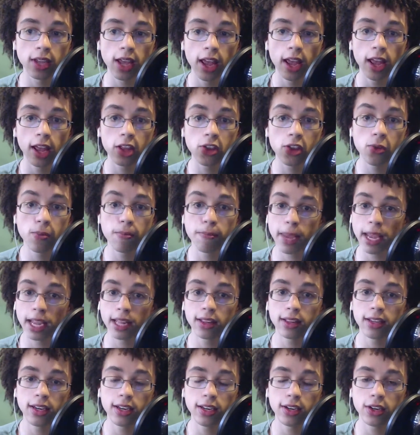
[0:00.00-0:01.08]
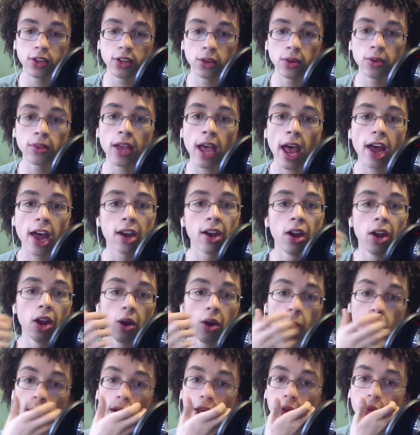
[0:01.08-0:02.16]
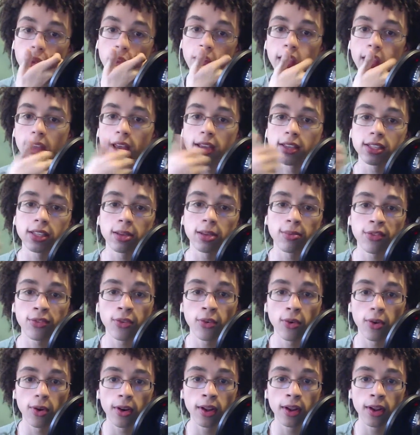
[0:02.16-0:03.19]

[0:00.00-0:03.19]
and you mainly need to do that with, like I said before,